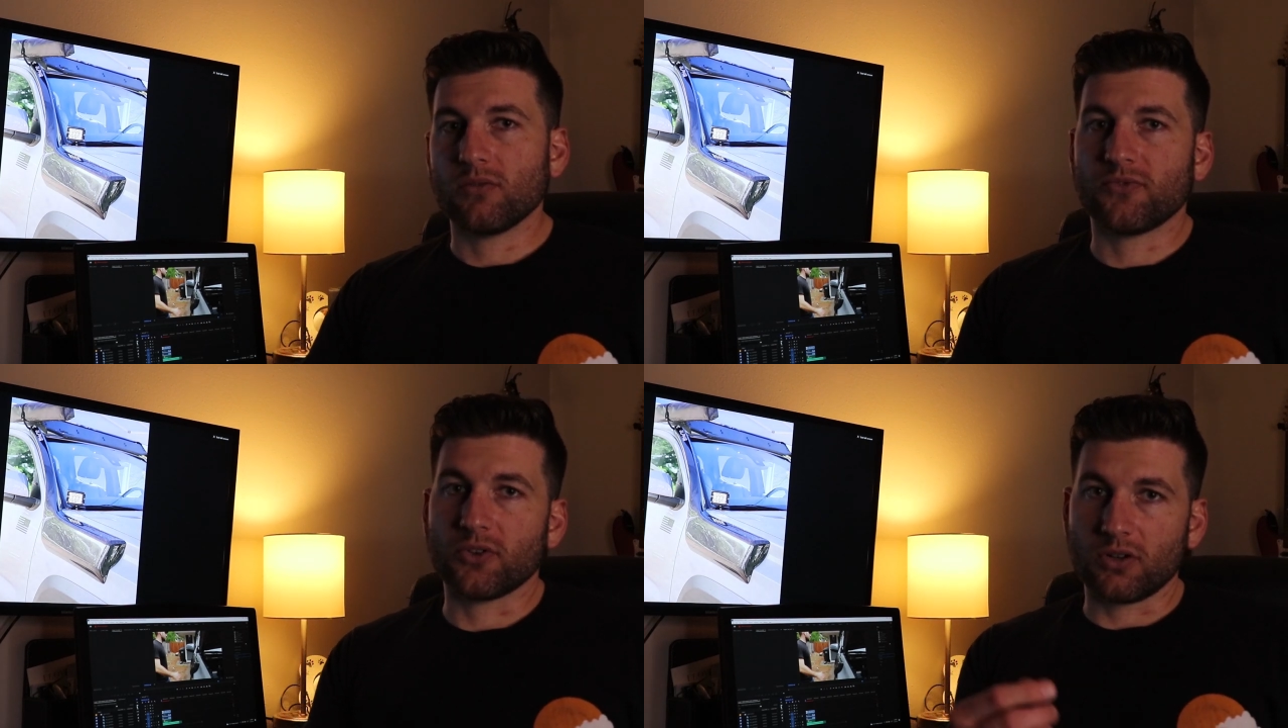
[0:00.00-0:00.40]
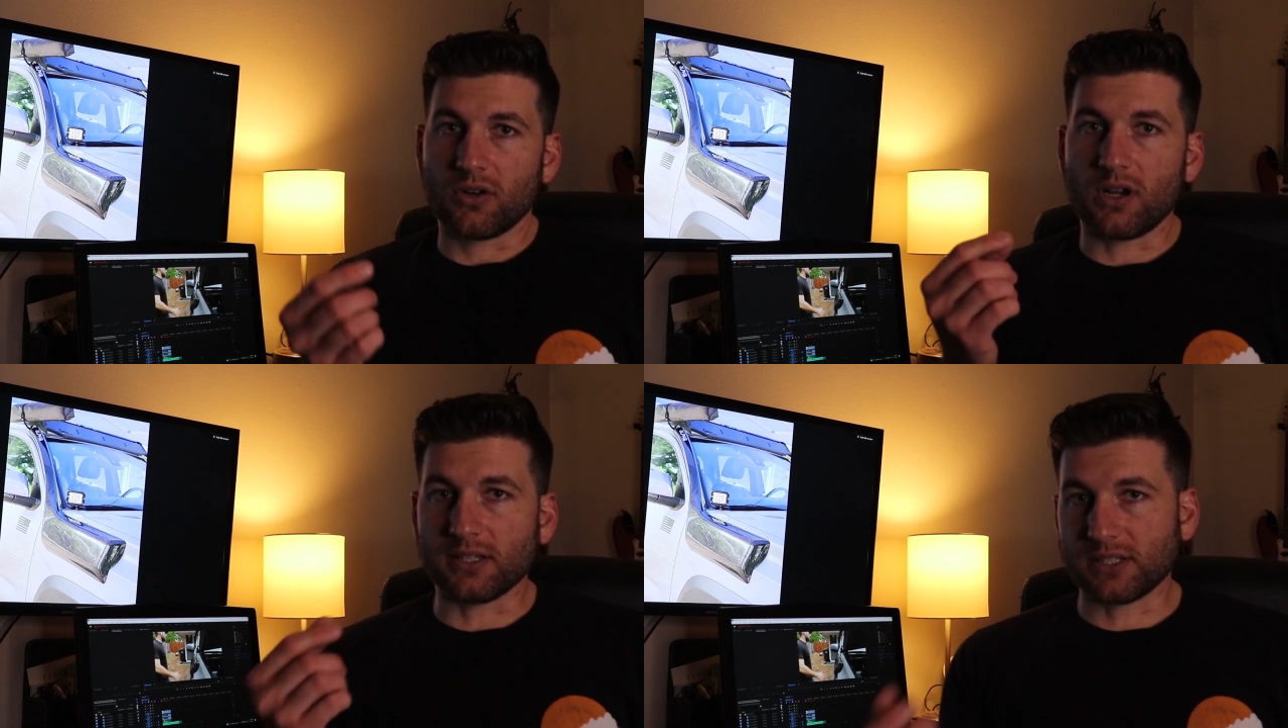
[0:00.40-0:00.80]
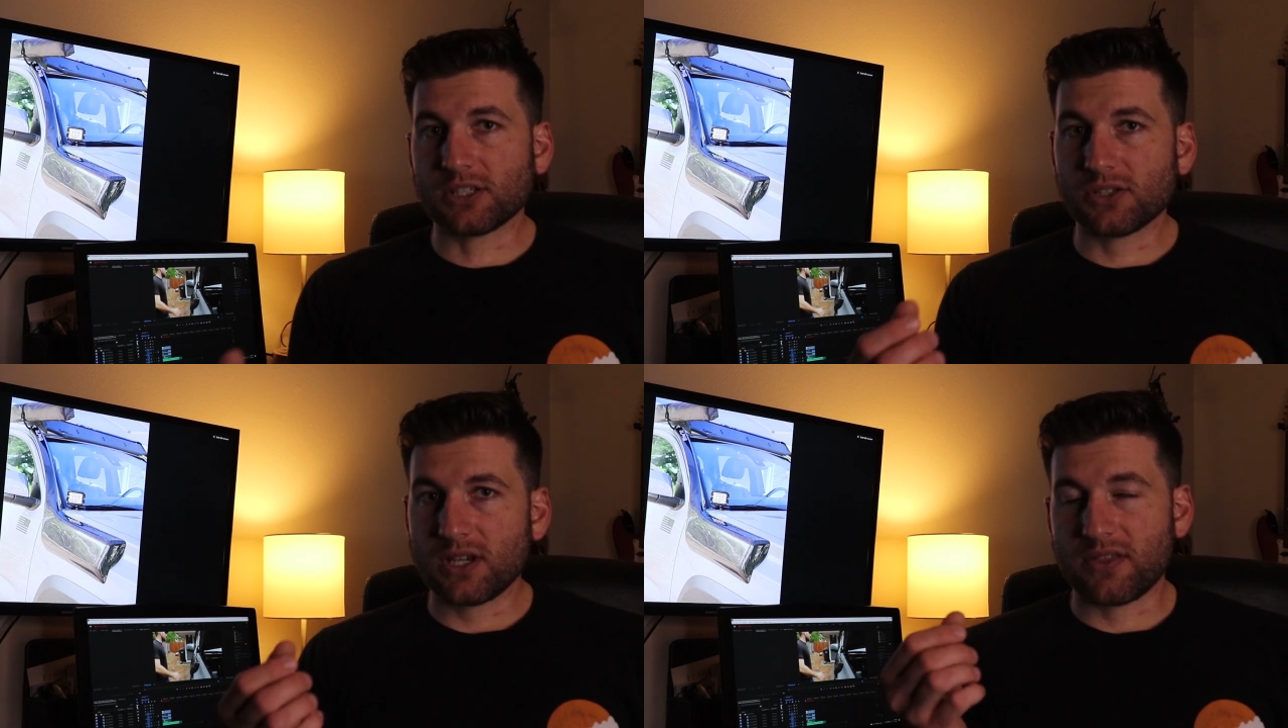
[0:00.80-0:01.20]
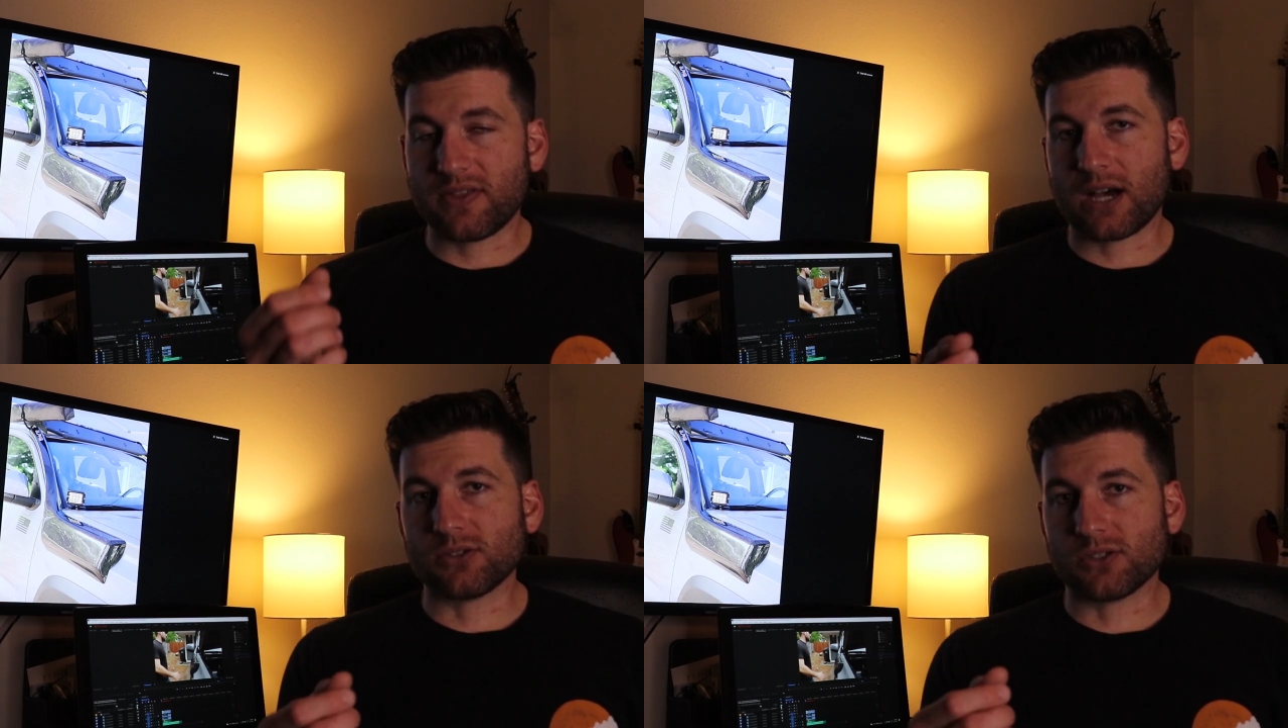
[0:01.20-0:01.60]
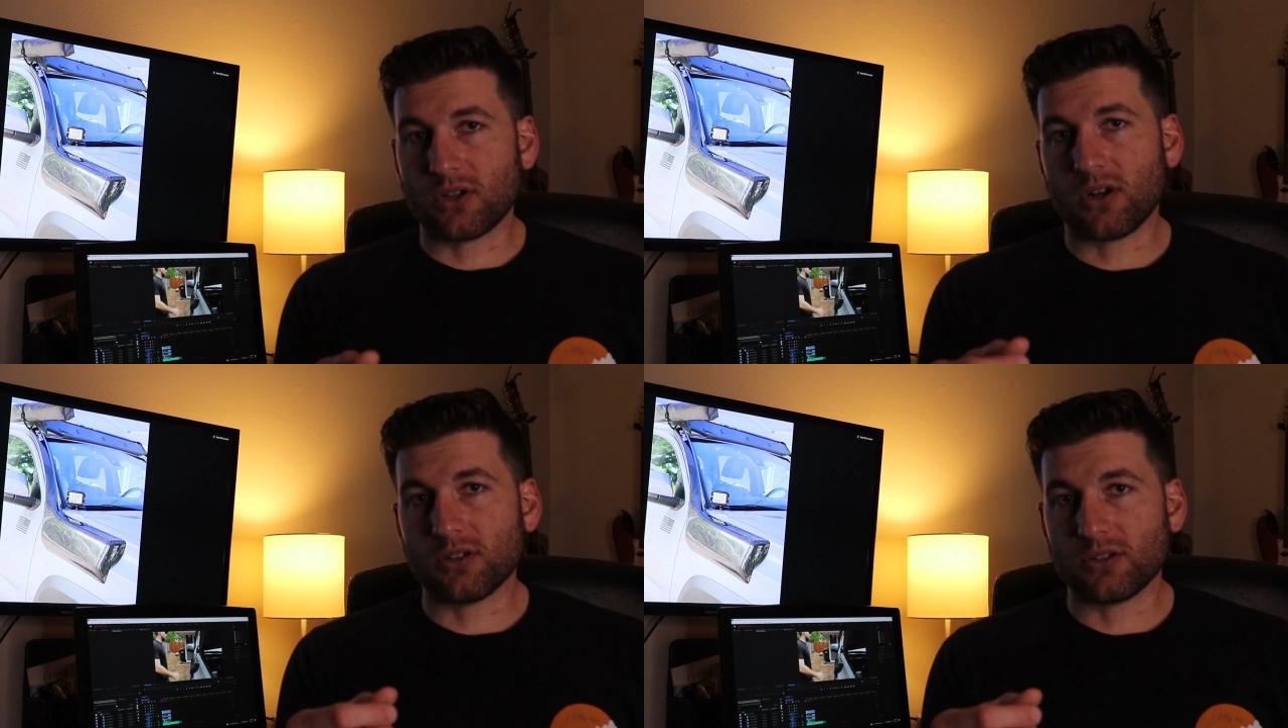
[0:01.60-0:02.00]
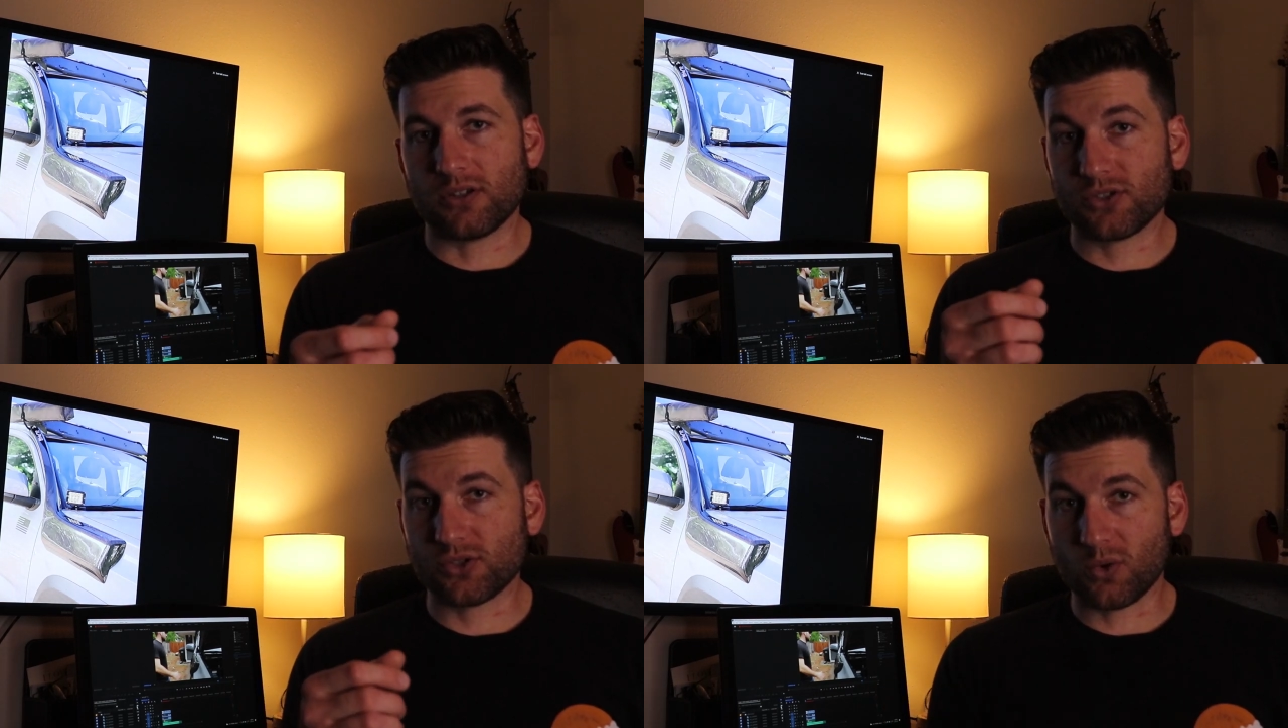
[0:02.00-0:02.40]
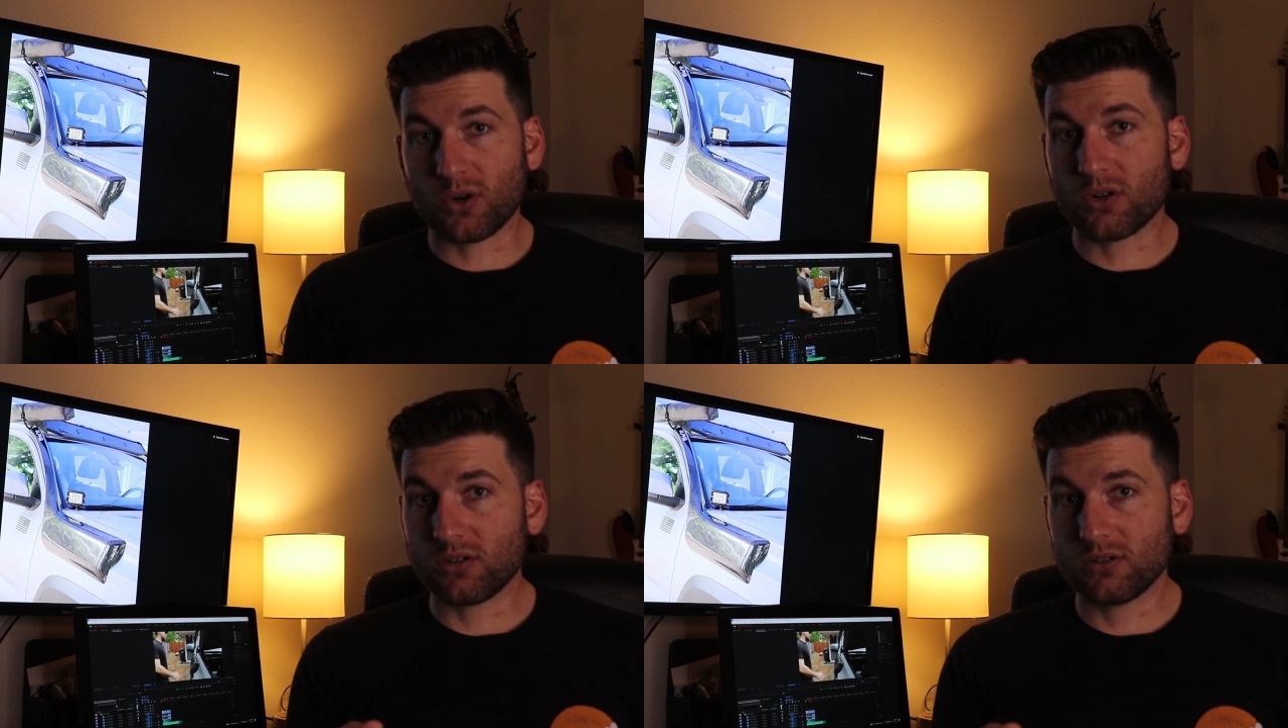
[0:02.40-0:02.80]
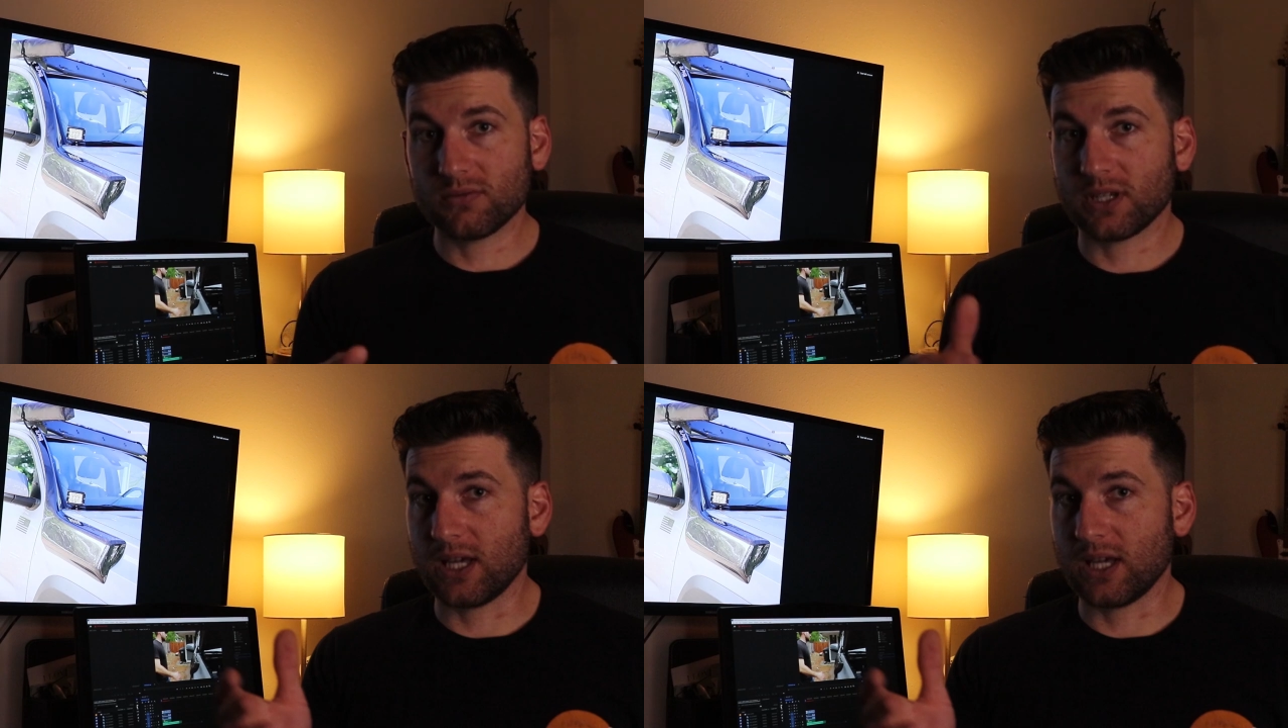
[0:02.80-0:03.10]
for essentially a $1,000 snorkel,